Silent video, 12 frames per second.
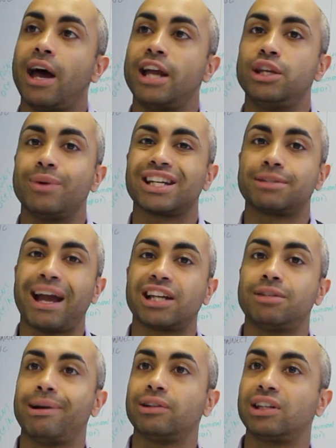and you expect
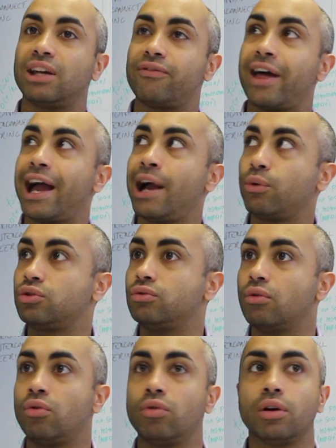to be able to give that out to
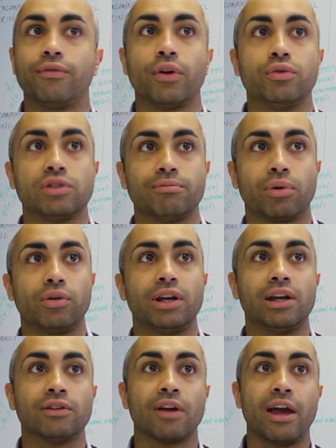all of those
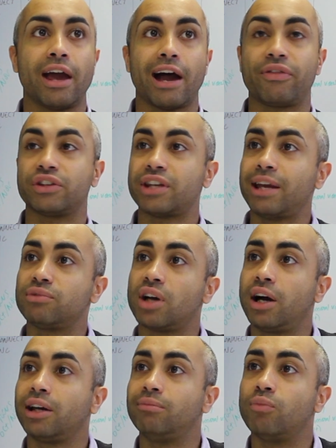employees. At the same
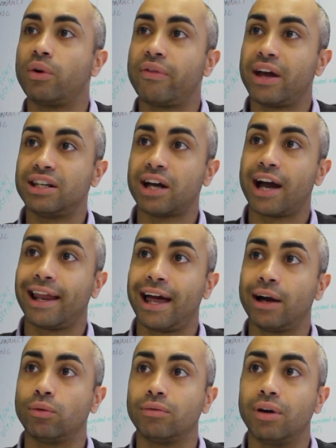time, when they dial
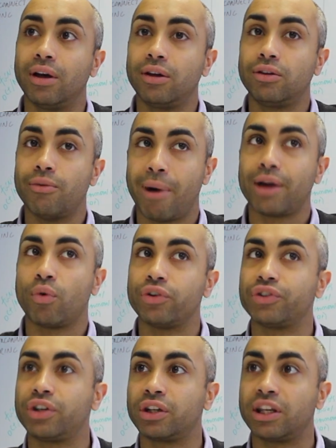out, you might
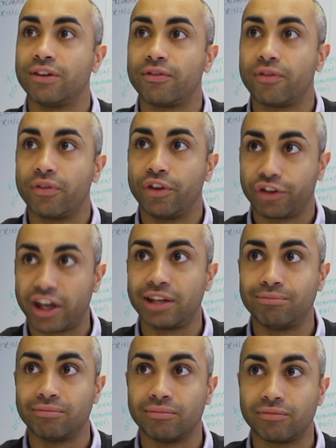want to give the
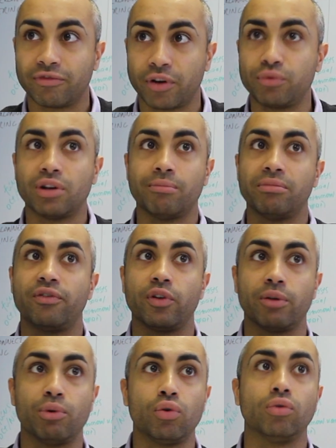same phone number for
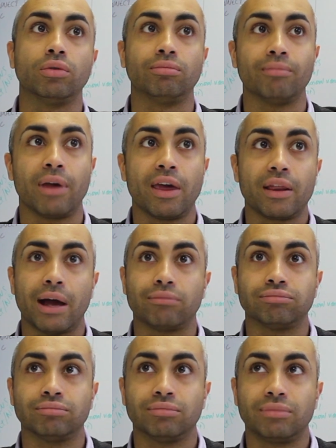them all. Now,
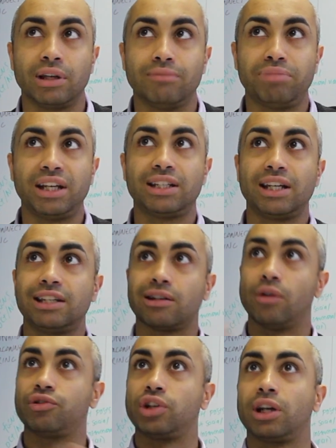in BT's
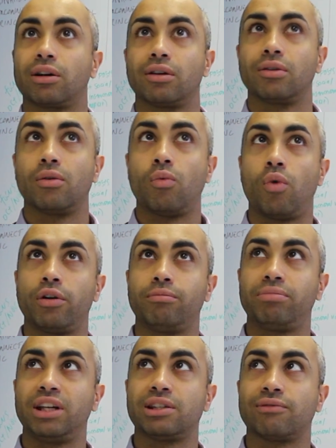logic, one
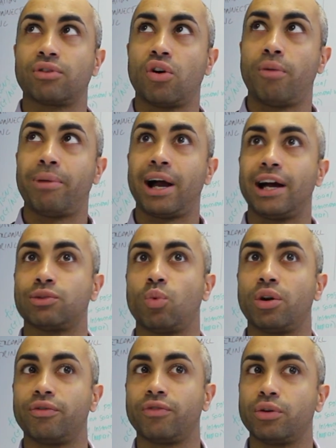piece of copper has
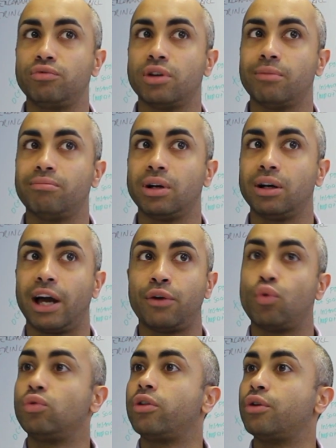one phone number, and
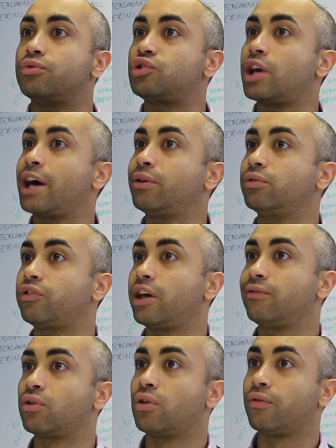all those channels
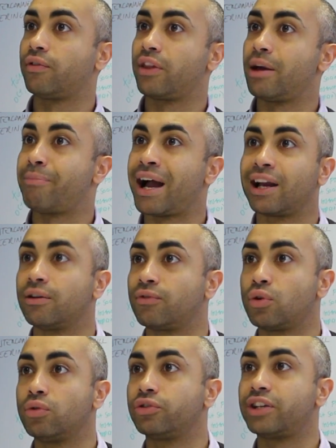they've got for their bank of
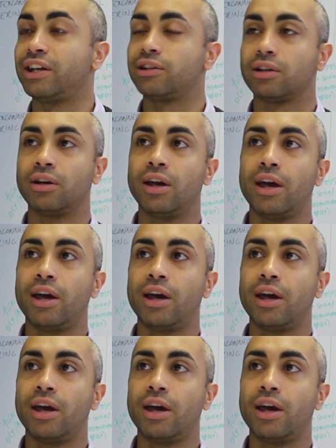call centre,